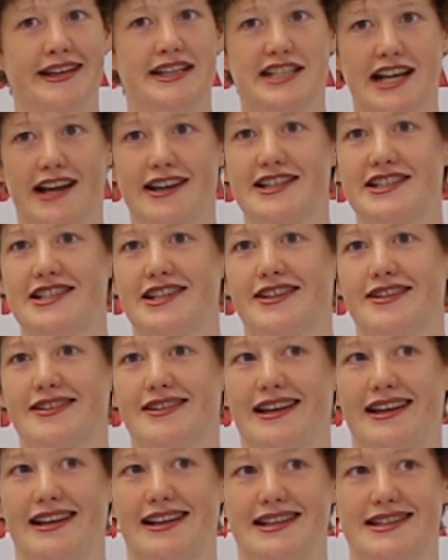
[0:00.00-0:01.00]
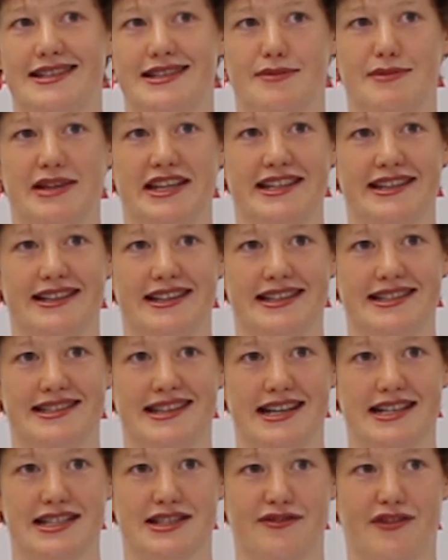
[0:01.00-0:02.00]
challenging and less immediately
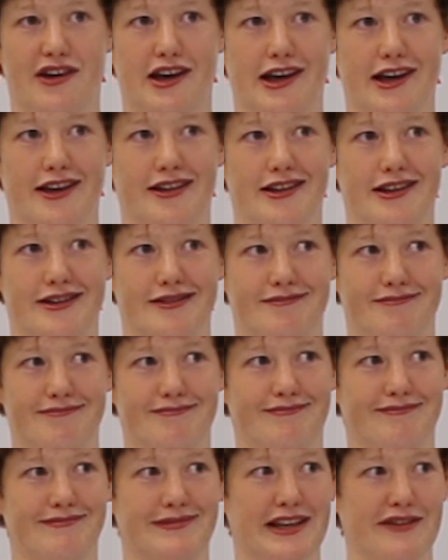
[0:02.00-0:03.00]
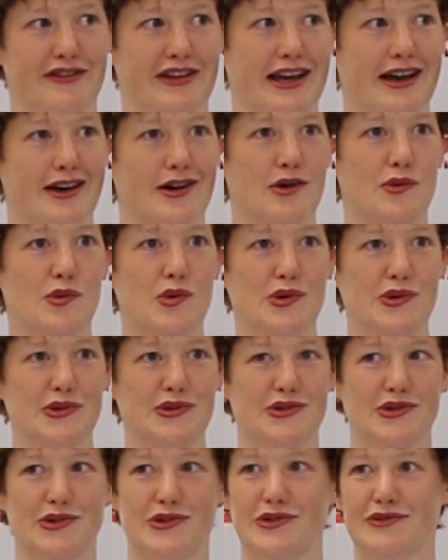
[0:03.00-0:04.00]
satisfying than giving out
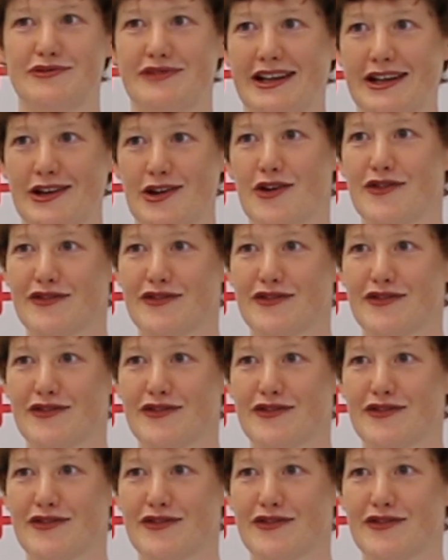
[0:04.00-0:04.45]
awards or running